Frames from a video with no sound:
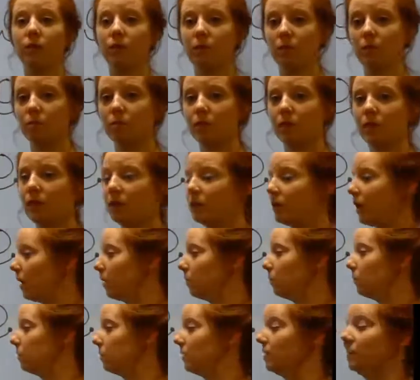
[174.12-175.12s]
something
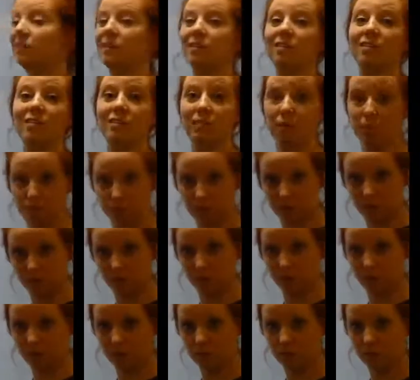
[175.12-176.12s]
times 10 to the
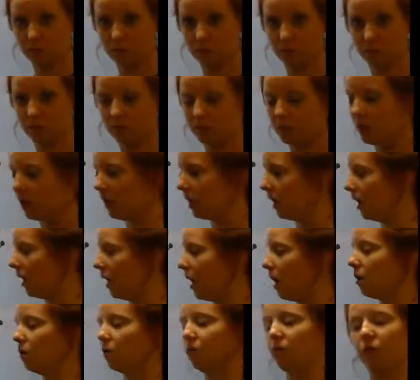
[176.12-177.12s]
something, and
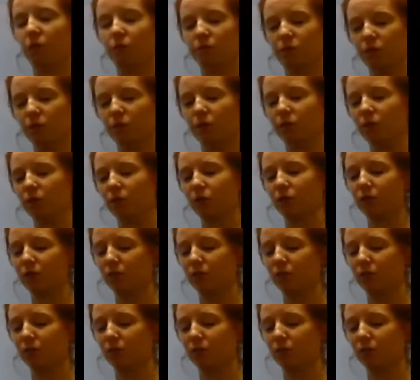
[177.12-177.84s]
I'll help you fill in the